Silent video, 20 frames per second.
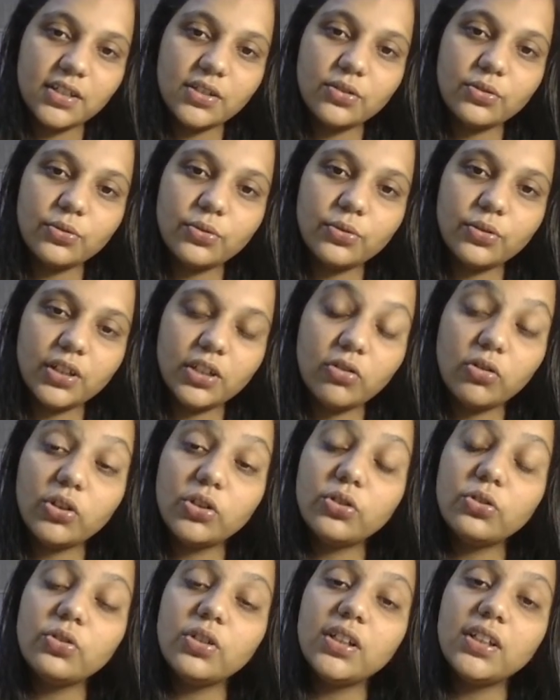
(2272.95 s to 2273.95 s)
So in order
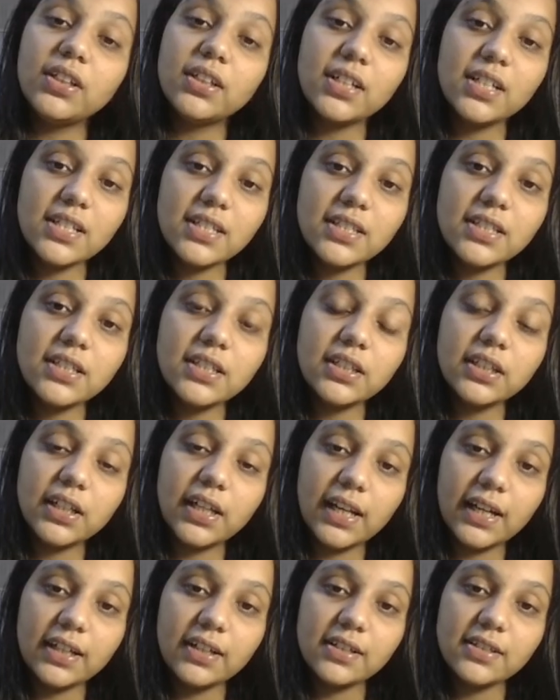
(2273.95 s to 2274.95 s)
to increase the
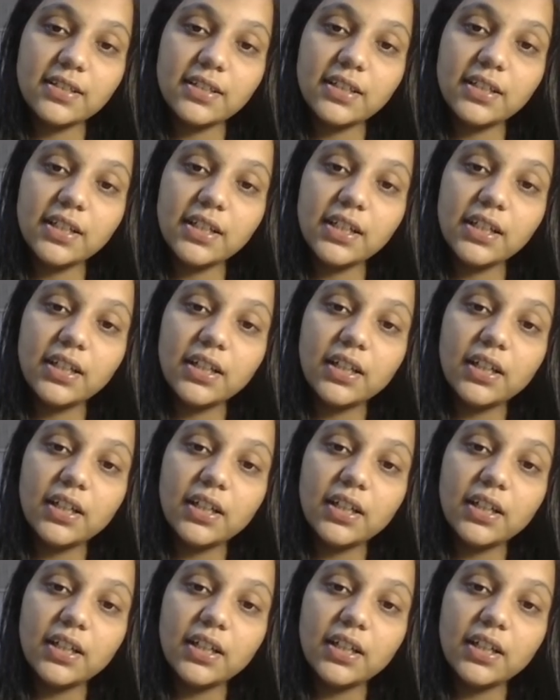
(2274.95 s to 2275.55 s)
electricity,